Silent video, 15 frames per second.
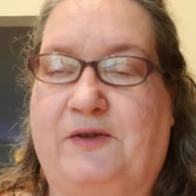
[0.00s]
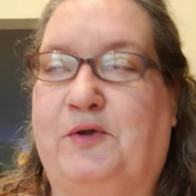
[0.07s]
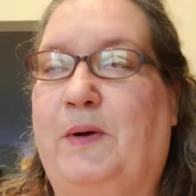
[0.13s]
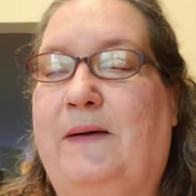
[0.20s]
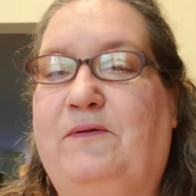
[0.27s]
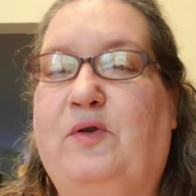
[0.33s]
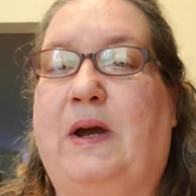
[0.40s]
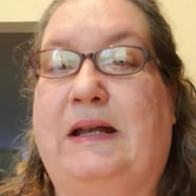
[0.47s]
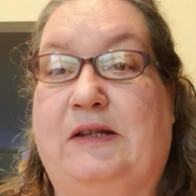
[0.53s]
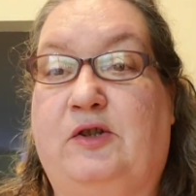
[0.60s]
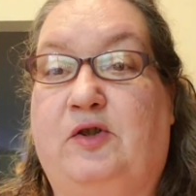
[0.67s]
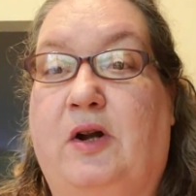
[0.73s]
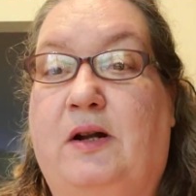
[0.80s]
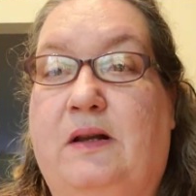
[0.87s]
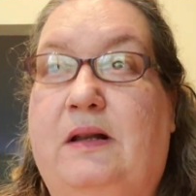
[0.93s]
So after I'd
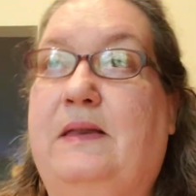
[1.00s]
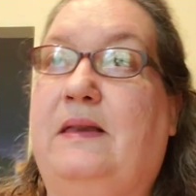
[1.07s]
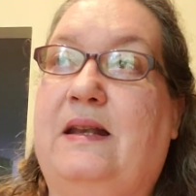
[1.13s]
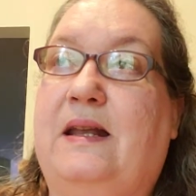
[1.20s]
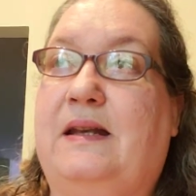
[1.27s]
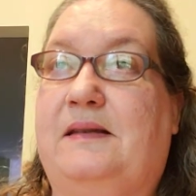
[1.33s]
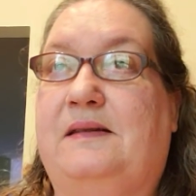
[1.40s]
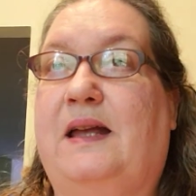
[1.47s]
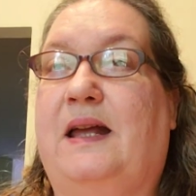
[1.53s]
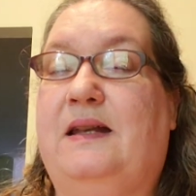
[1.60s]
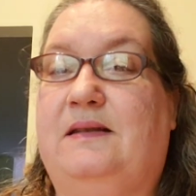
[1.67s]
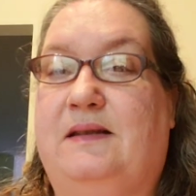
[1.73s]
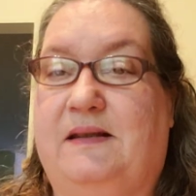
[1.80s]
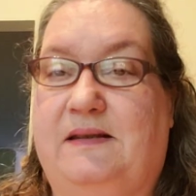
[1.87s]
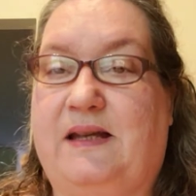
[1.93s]
started it, then I
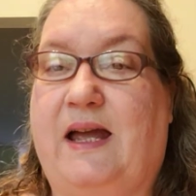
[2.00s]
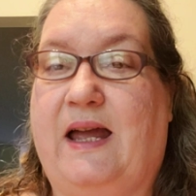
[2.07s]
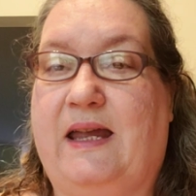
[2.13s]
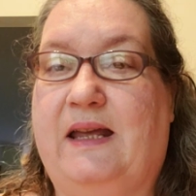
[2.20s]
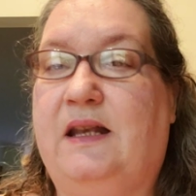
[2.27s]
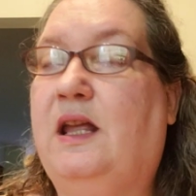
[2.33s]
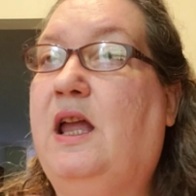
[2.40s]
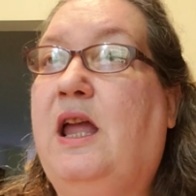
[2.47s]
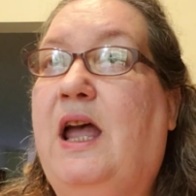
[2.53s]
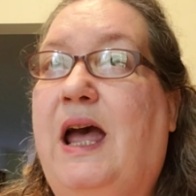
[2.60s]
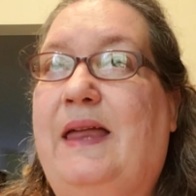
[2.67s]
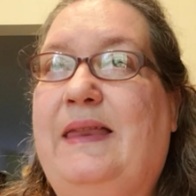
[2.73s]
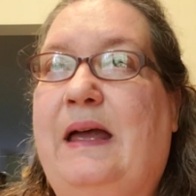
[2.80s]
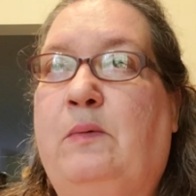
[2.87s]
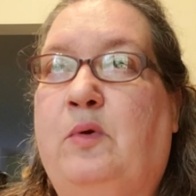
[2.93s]
decided to dye it,
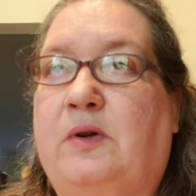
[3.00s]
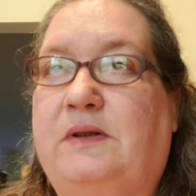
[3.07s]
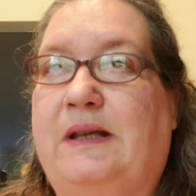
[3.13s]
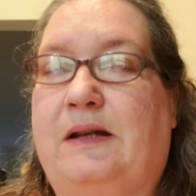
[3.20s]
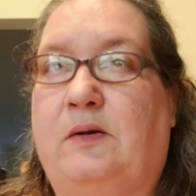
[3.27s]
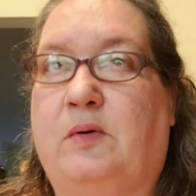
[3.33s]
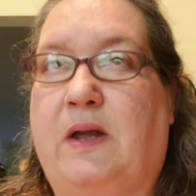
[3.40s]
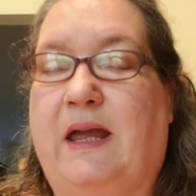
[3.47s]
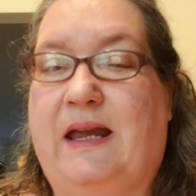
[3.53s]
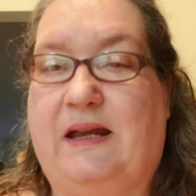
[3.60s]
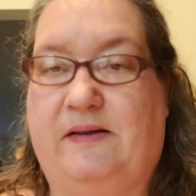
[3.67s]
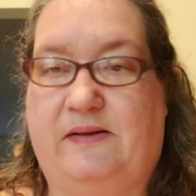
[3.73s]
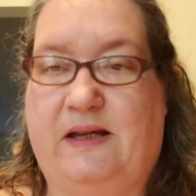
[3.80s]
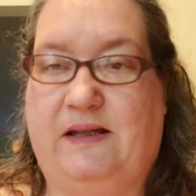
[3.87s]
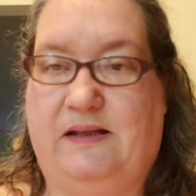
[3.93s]
and that worked out okay,
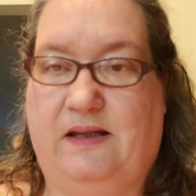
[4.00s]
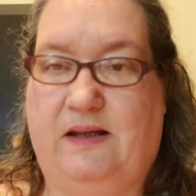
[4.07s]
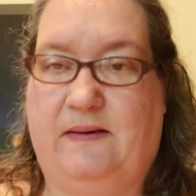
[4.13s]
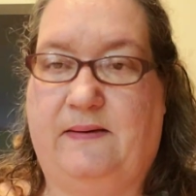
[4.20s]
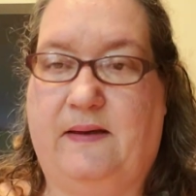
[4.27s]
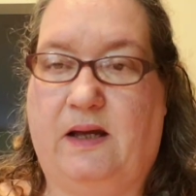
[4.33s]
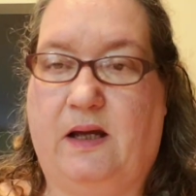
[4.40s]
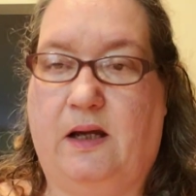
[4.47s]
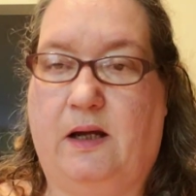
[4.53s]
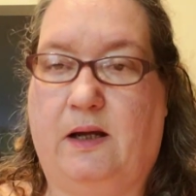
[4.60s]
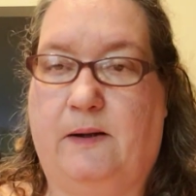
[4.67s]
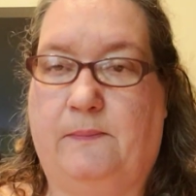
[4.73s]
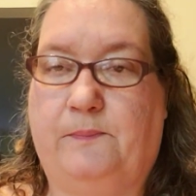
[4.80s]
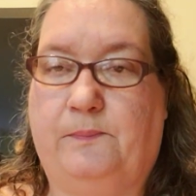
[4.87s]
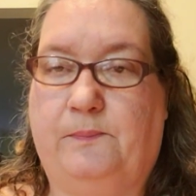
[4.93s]
because I did the
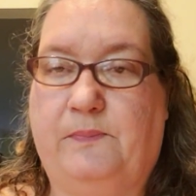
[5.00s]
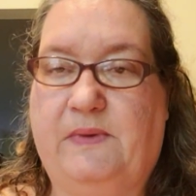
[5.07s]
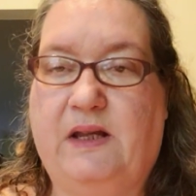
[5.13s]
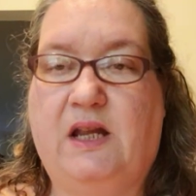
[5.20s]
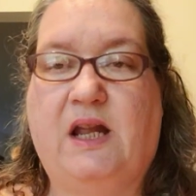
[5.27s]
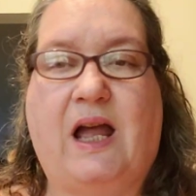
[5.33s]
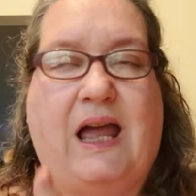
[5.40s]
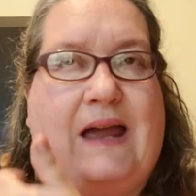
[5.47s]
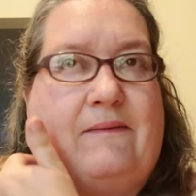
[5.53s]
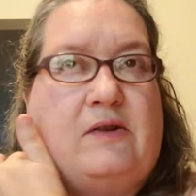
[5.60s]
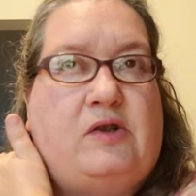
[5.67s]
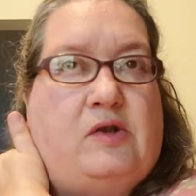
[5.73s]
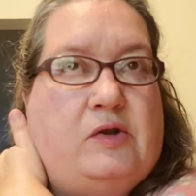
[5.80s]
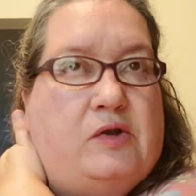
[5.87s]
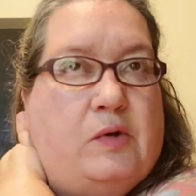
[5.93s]
I have a
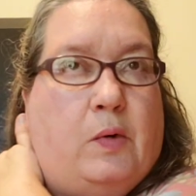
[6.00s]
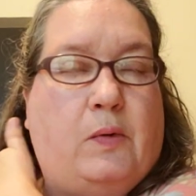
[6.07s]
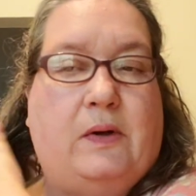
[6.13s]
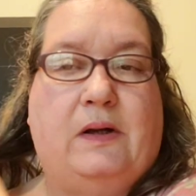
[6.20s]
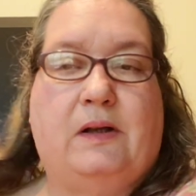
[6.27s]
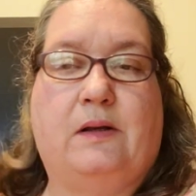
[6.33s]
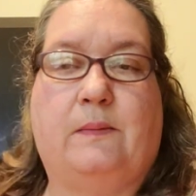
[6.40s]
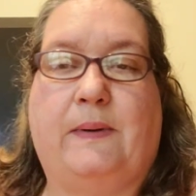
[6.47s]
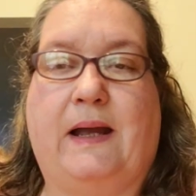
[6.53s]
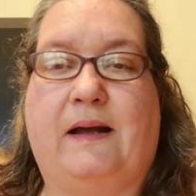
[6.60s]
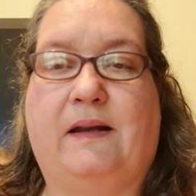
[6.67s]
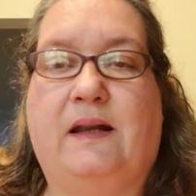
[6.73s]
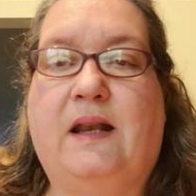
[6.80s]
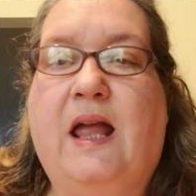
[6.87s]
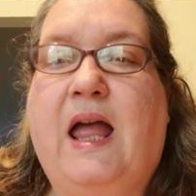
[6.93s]
tutorial
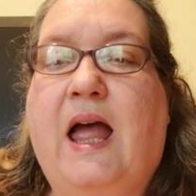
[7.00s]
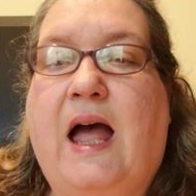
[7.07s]
about it.